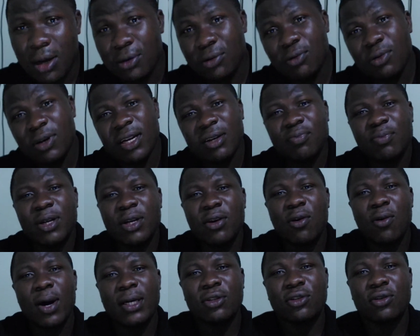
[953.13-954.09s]
do let me
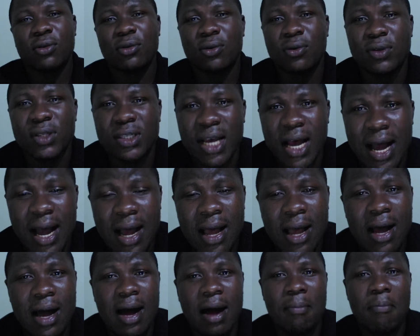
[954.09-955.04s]
know what your thoughts
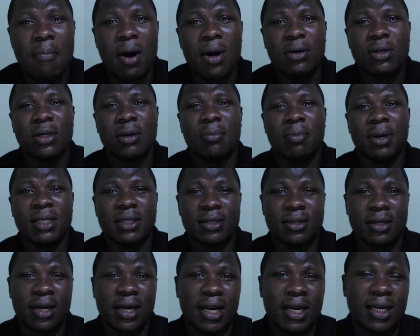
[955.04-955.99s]
are about
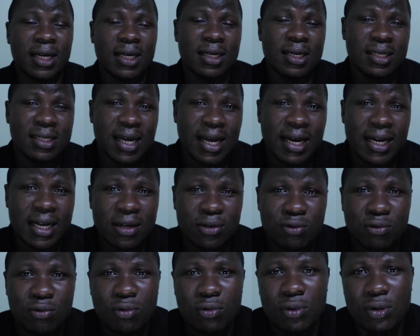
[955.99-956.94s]
Manchester United deciding
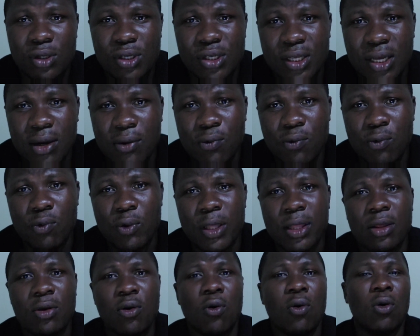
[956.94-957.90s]
to stay
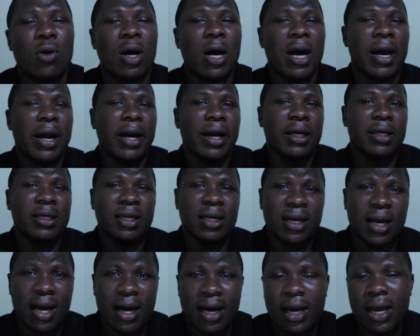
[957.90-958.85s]
with Erik
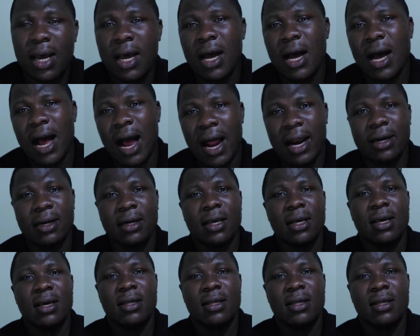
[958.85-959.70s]
ten Hag and